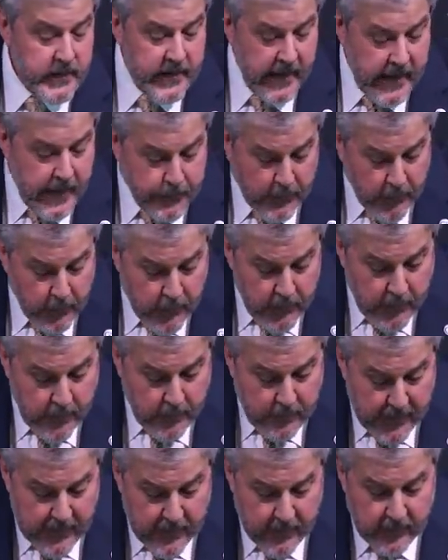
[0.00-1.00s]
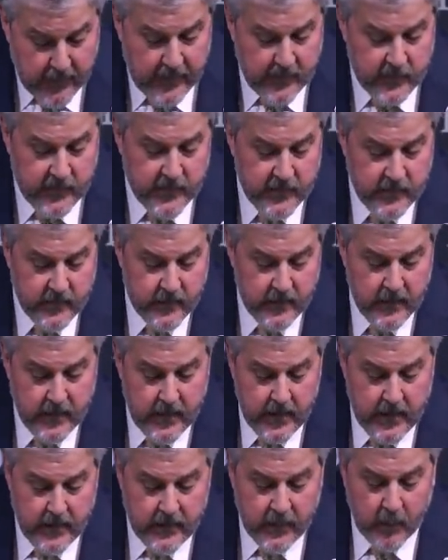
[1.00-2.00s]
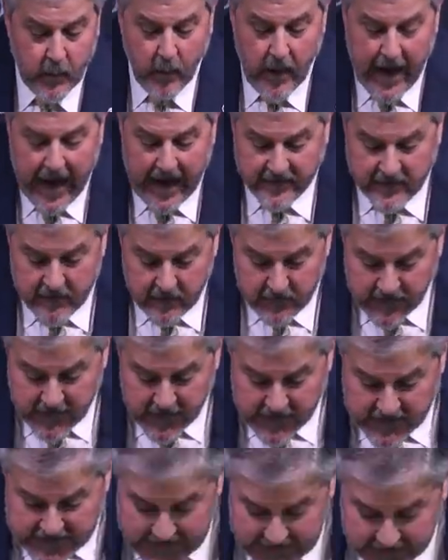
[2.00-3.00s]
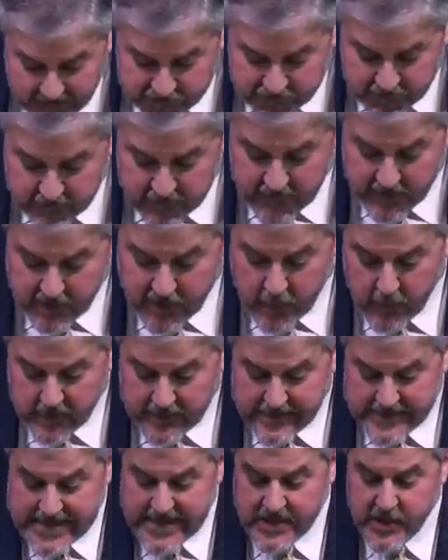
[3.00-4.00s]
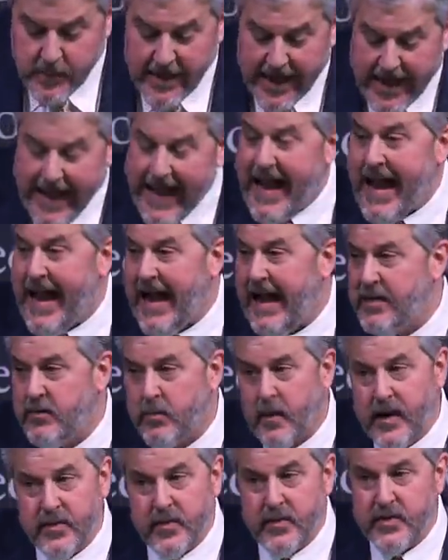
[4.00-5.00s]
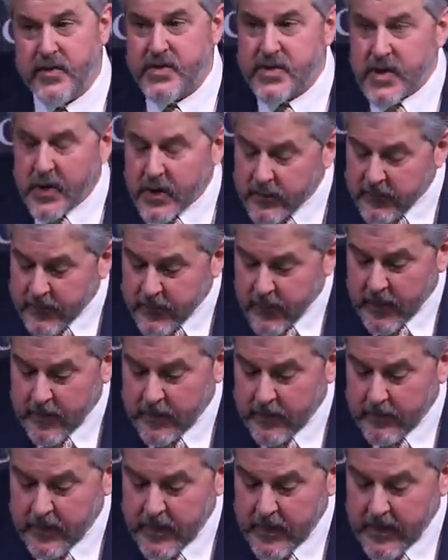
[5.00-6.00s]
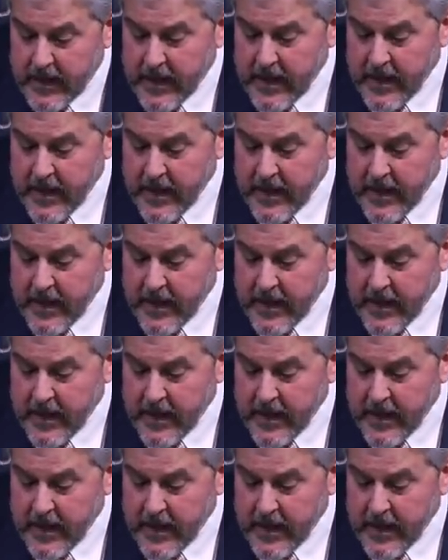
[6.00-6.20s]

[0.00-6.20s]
deep rooted bitterness, the cracks of an addiction that you continue to hide rather than turn from,